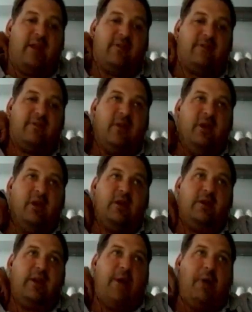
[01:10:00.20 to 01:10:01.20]
It's
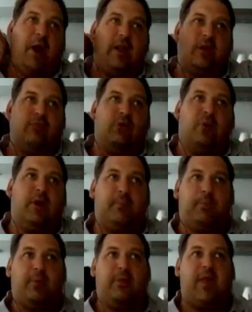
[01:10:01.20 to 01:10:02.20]
yeah, I can do it,
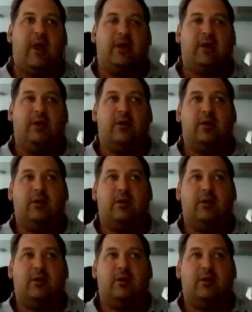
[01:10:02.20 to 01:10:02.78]
but then